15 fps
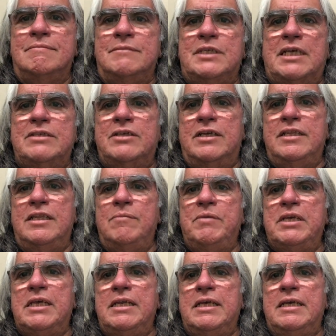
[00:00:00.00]
As I said in the
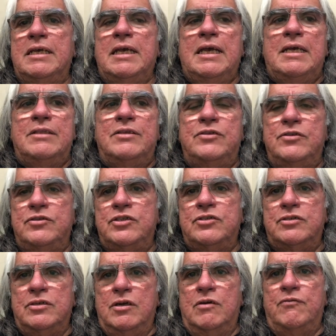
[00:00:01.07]
beginning, this is
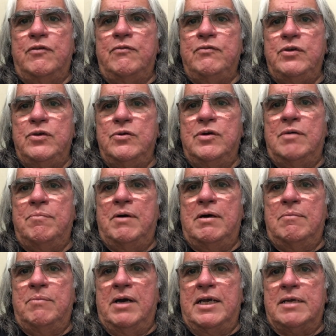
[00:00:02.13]
just an overview of
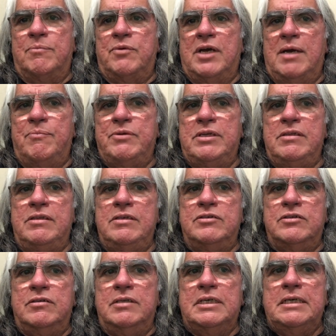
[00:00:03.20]
buying a property.
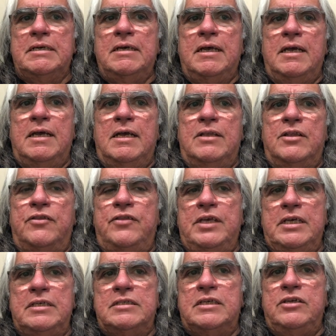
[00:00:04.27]
These are the
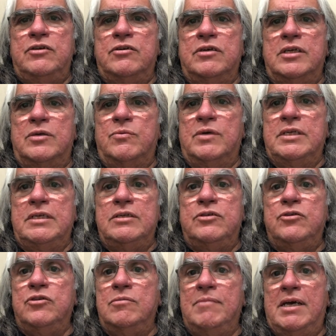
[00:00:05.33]
things that you're going to run
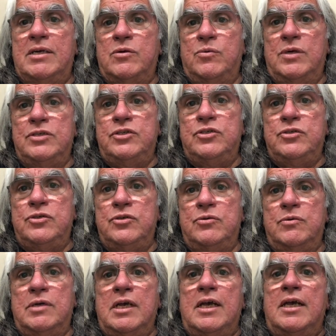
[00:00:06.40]
into no matter what you
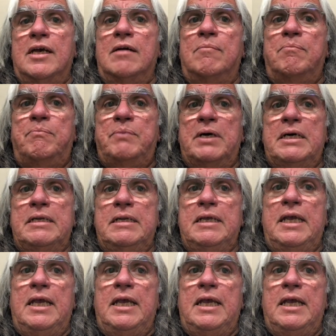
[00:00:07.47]
do. But